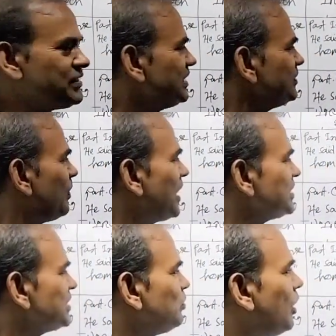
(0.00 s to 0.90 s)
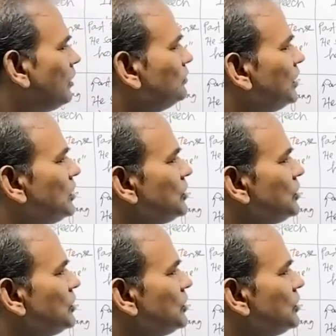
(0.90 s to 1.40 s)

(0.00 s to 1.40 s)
is past form.